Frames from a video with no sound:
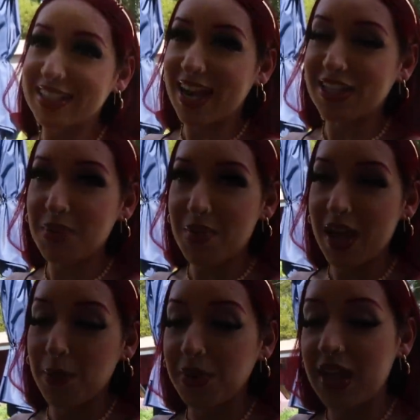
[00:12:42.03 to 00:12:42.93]
Shout out to my
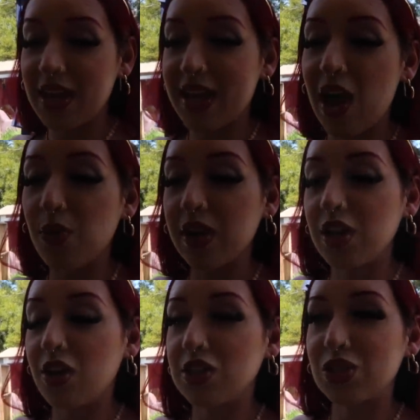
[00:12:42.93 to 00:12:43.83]
man. But yeah, now we're
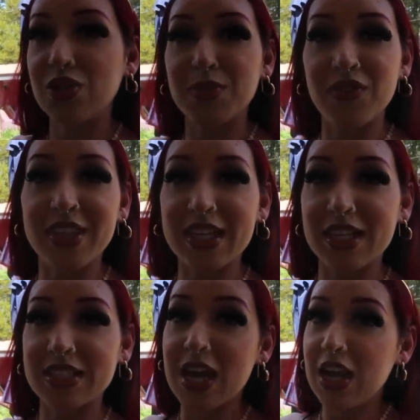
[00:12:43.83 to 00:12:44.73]
gonna go to the movie
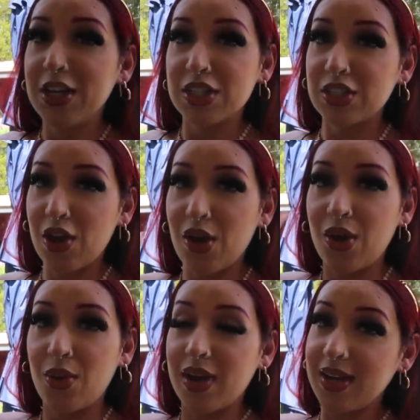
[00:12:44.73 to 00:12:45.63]
theaters.
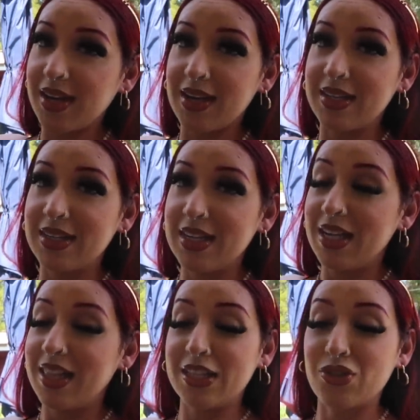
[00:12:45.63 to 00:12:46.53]
So
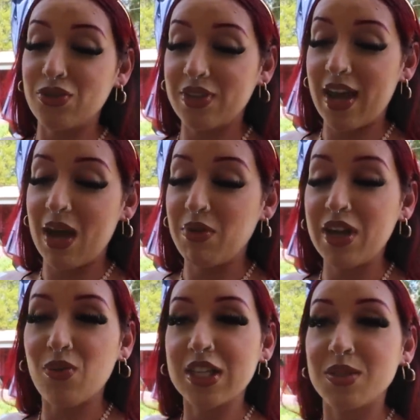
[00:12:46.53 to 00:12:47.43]
let's go do that. I'm
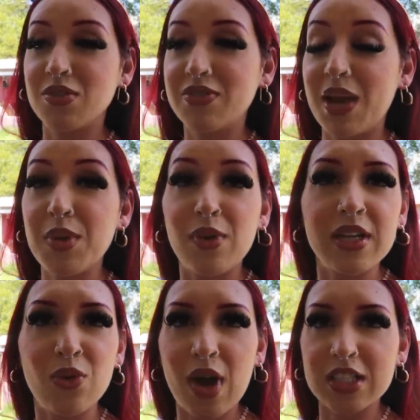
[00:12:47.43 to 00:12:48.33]
ready to watch the movie. I've been
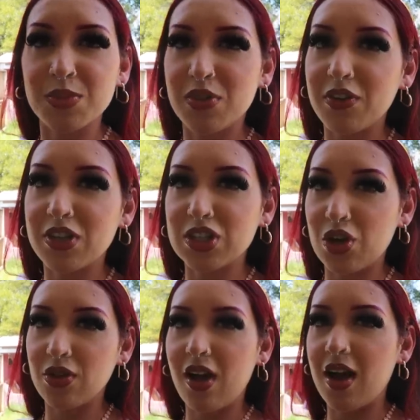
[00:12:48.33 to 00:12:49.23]
wanting to watch this movie for
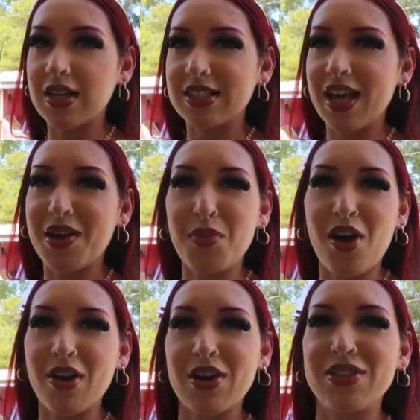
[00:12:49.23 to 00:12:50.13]
so long. Cause like
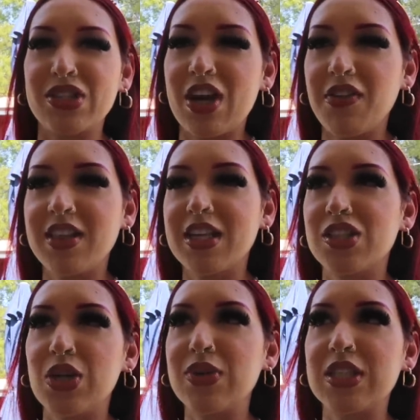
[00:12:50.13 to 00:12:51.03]
Mario's, you know, I feel like
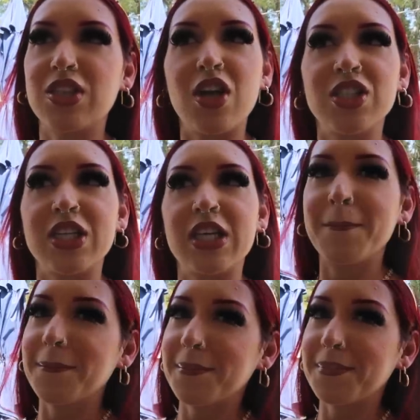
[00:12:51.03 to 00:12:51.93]
that's so nostalgic.
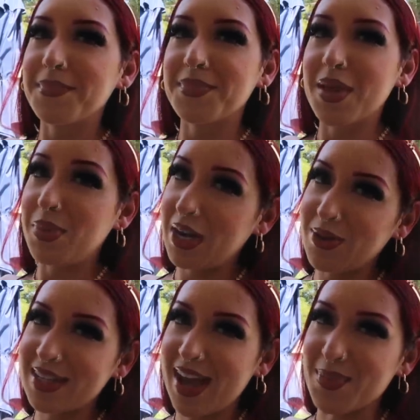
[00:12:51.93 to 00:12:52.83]
But
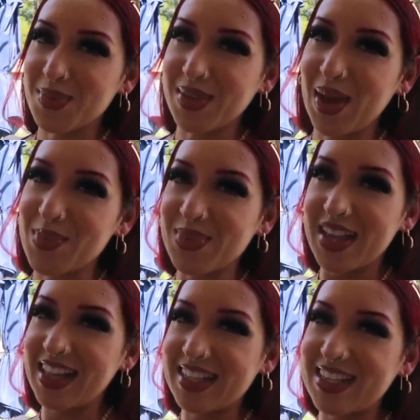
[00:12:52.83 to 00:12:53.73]
anyways, yeah, okay,
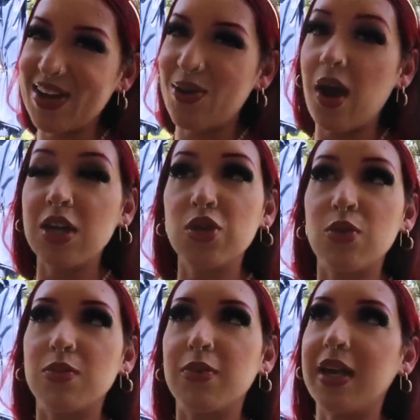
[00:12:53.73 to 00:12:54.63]
let's go.
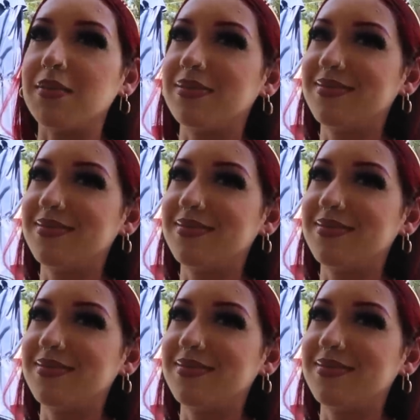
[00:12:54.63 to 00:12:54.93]
also, wait.